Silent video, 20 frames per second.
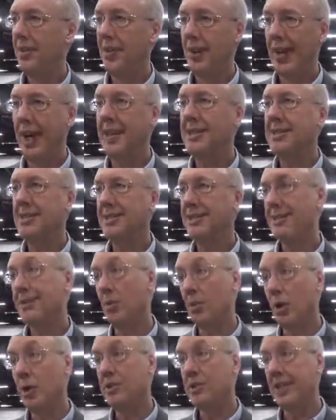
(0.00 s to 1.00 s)
well, that's
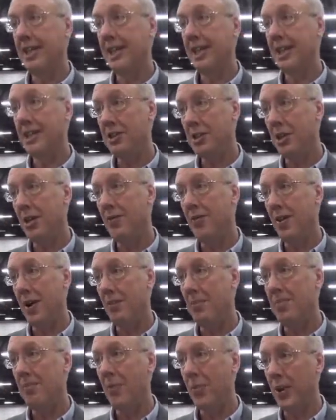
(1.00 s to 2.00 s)
the worst thing you can do
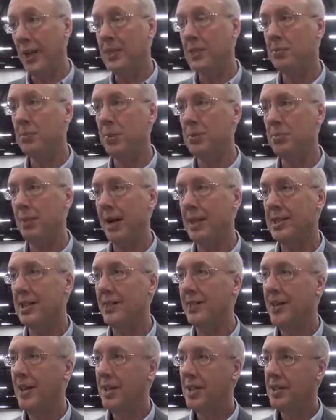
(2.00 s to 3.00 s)
from risk
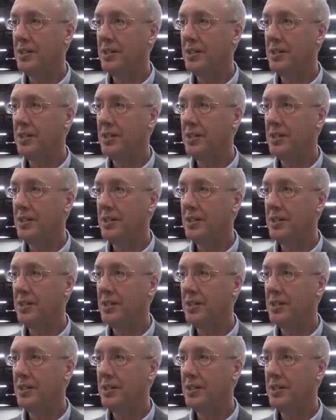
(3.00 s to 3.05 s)
perspective.